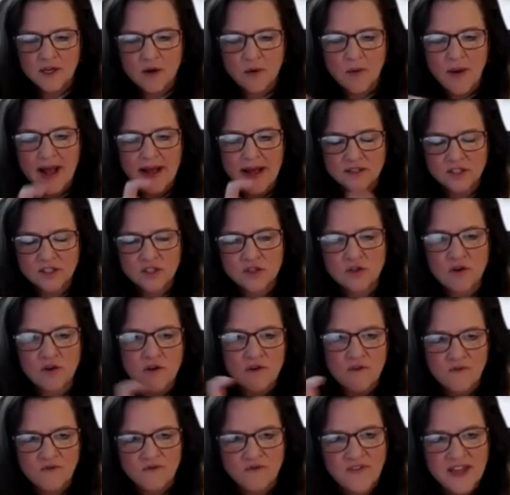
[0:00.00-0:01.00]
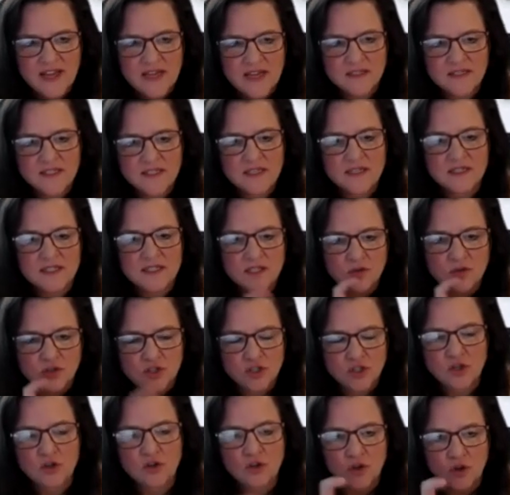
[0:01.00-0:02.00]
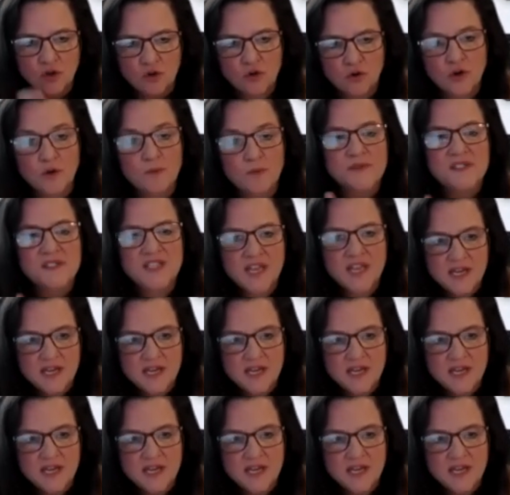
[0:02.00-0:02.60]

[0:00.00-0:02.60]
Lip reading: at certain phases, there's certain groups that